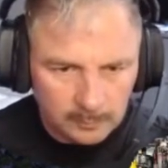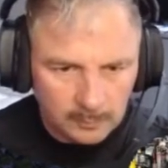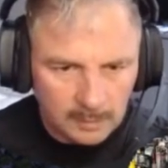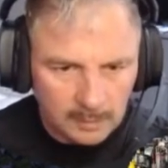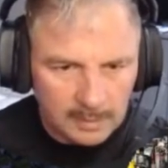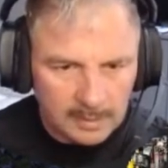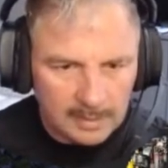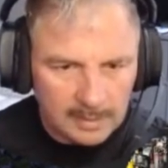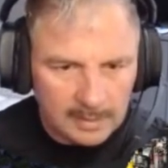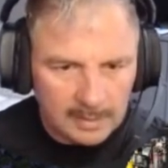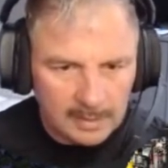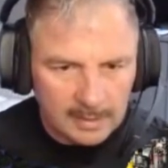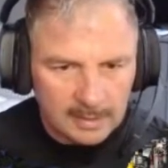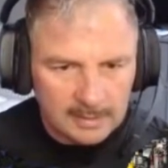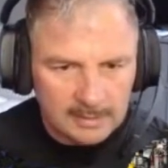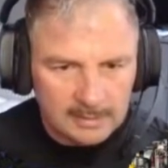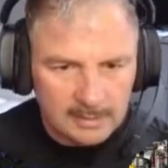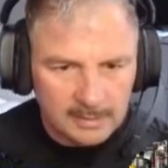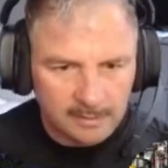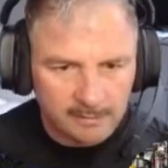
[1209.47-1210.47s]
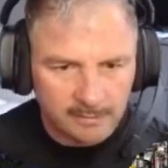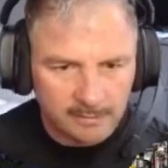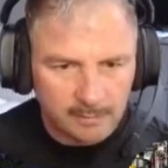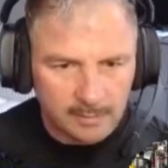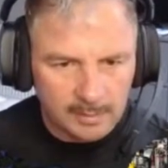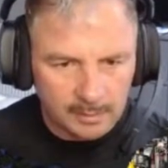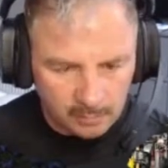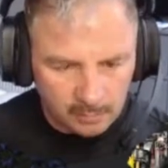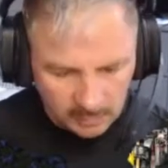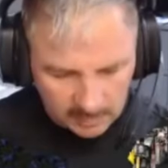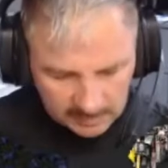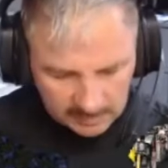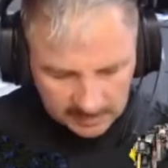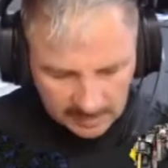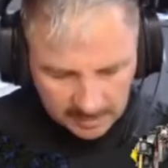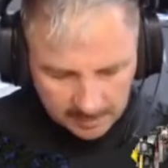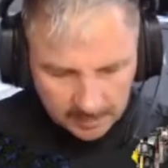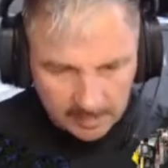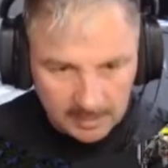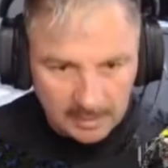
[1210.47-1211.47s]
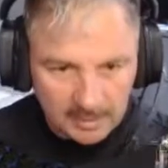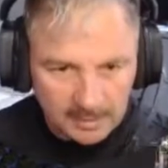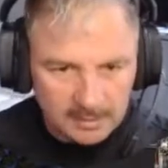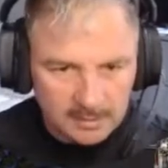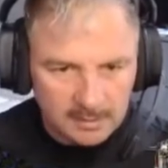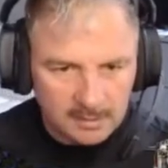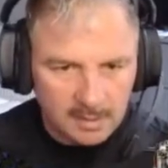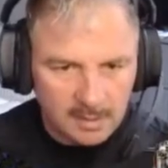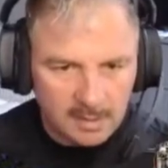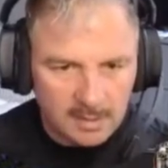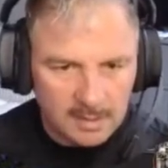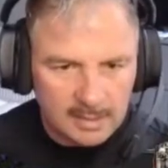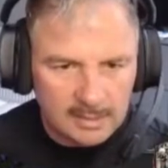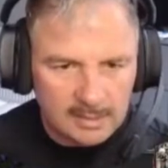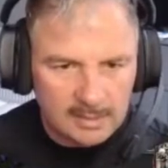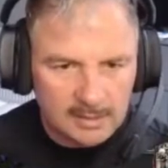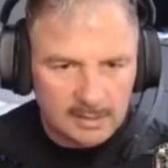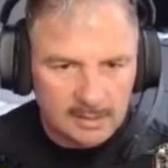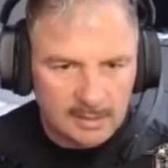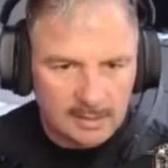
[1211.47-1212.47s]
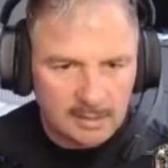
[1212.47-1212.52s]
Okay, and let's see if we can do the same on the other side.